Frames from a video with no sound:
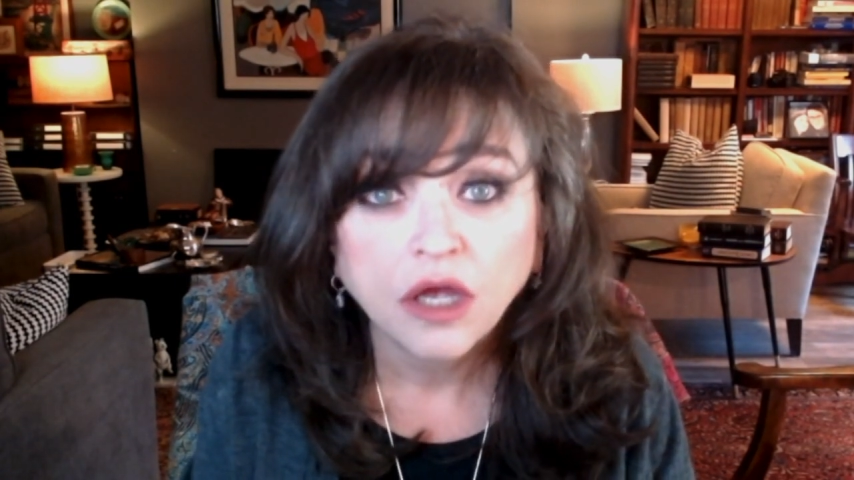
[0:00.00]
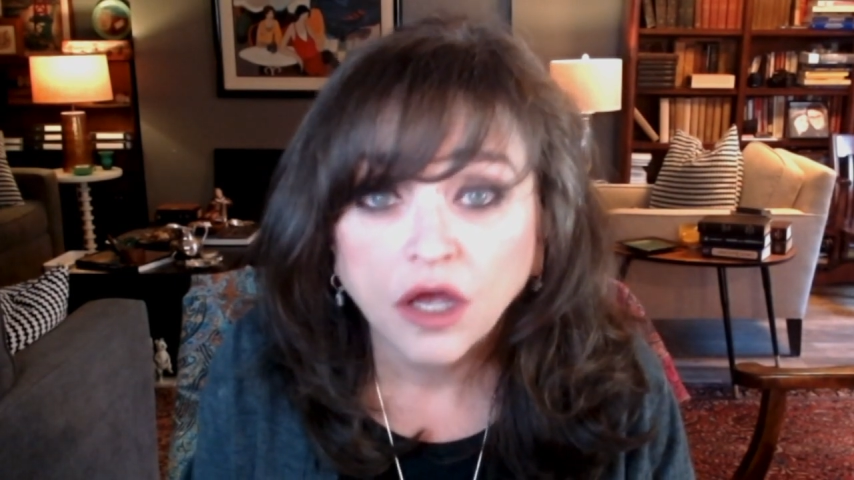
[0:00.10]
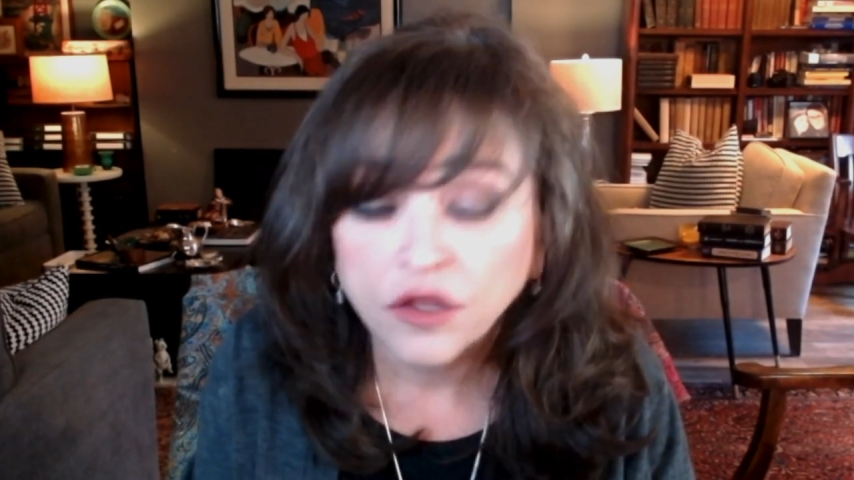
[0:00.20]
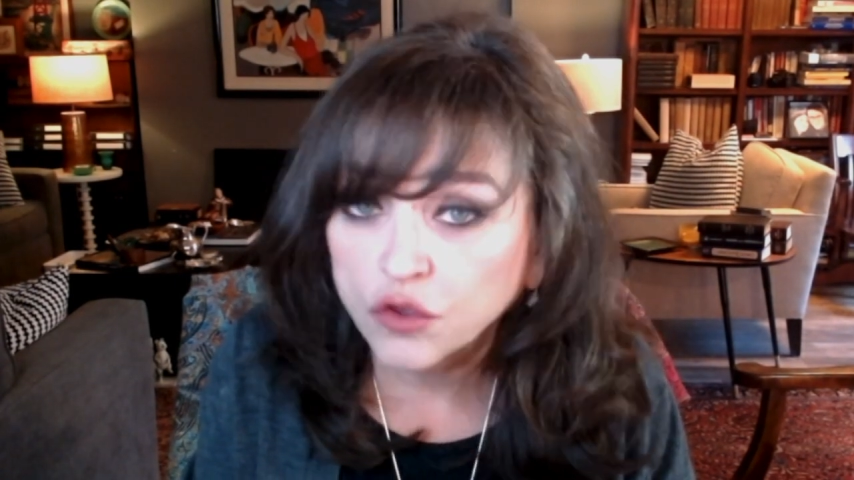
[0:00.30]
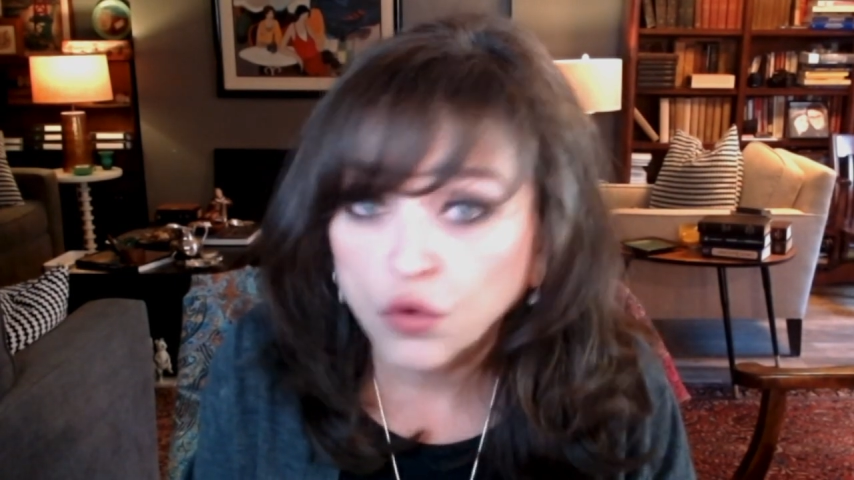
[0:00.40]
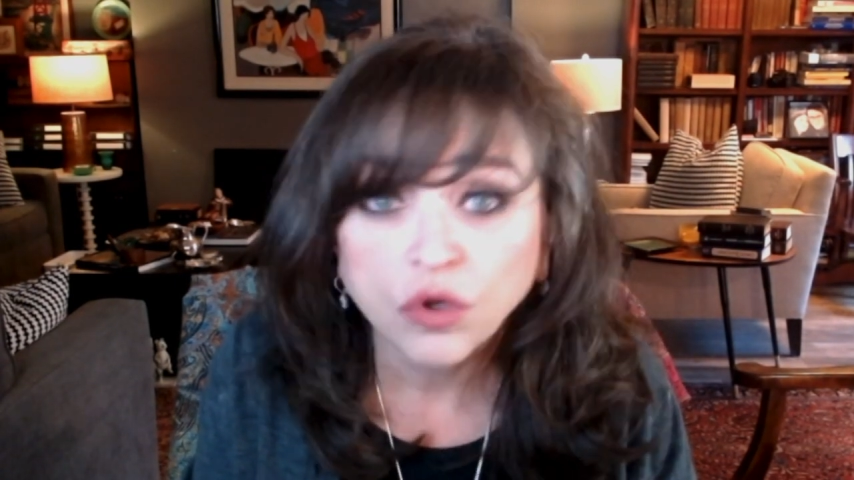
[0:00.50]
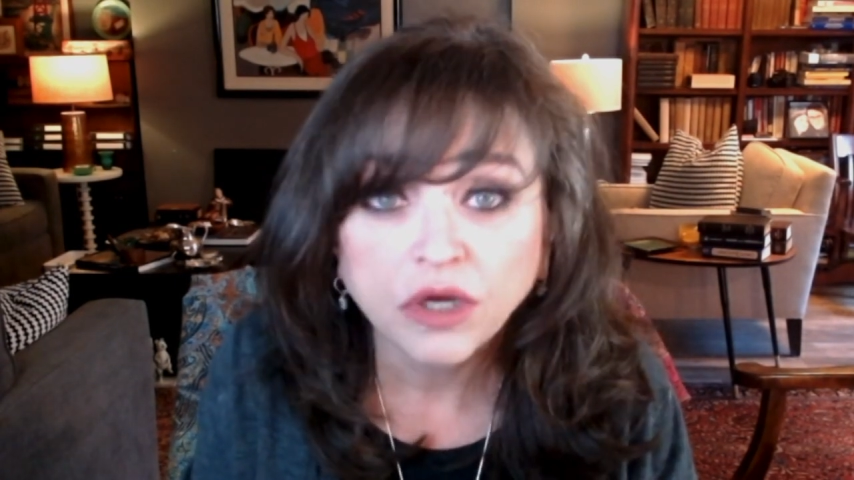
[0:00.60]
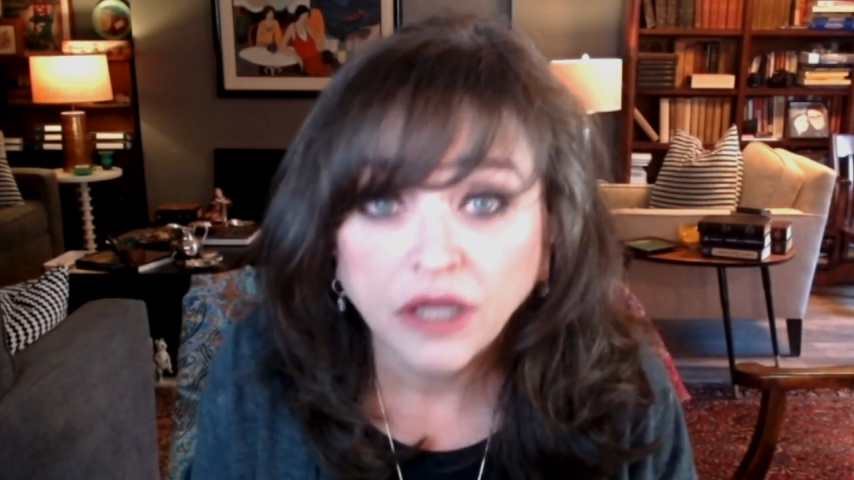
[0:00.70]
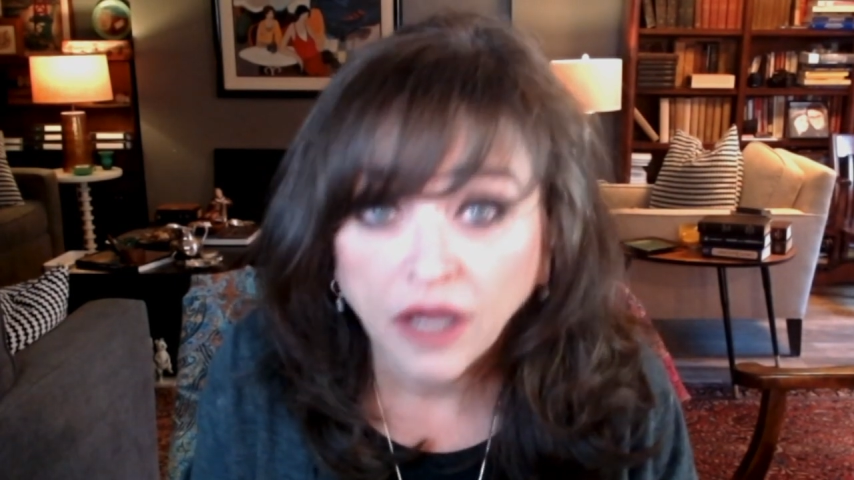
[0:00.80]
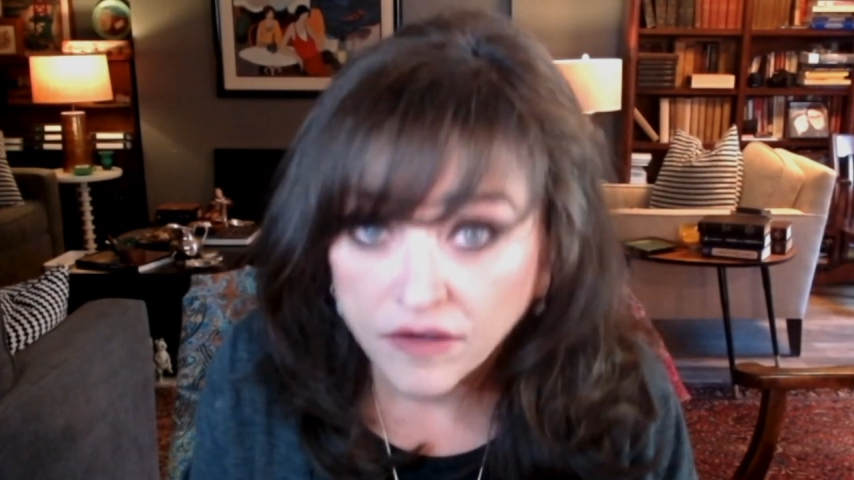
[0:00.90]

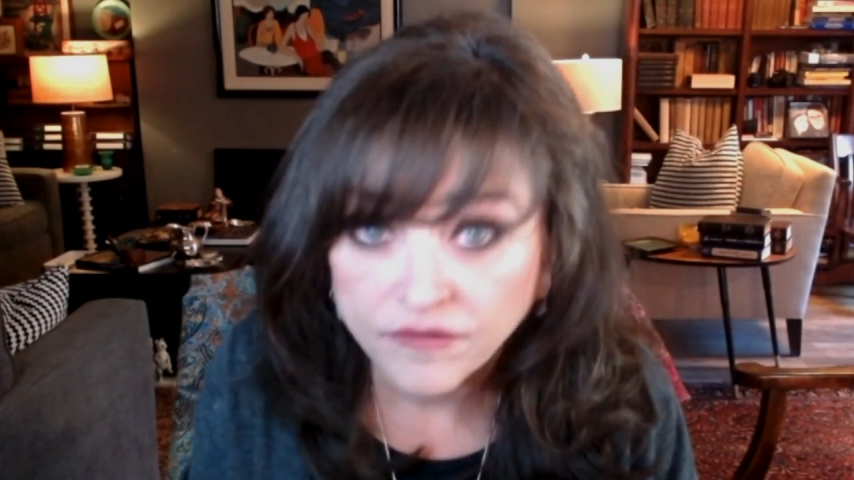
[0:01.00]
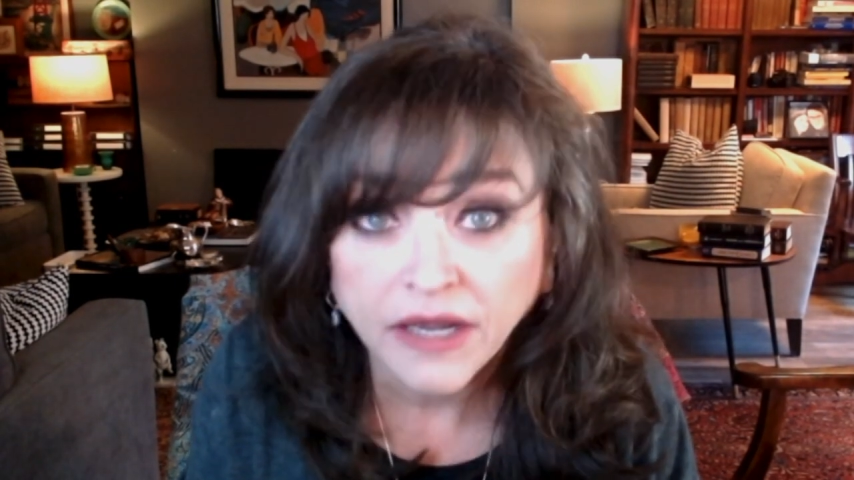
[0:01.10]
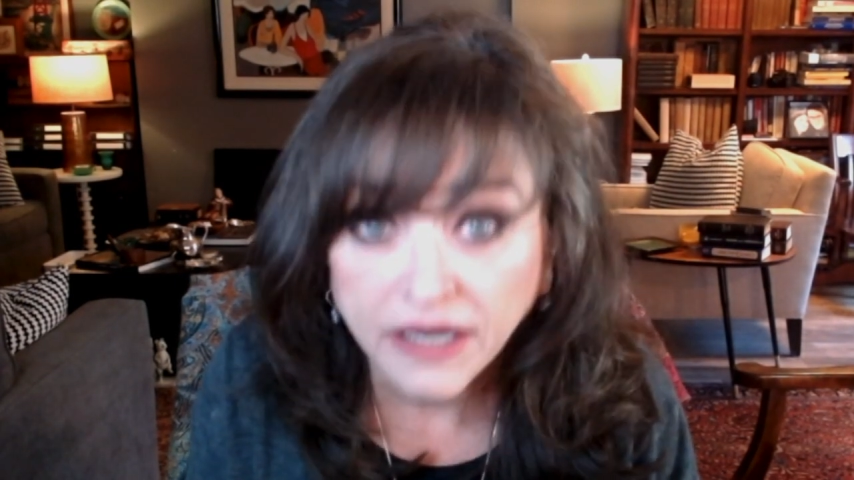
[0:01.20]
authority of any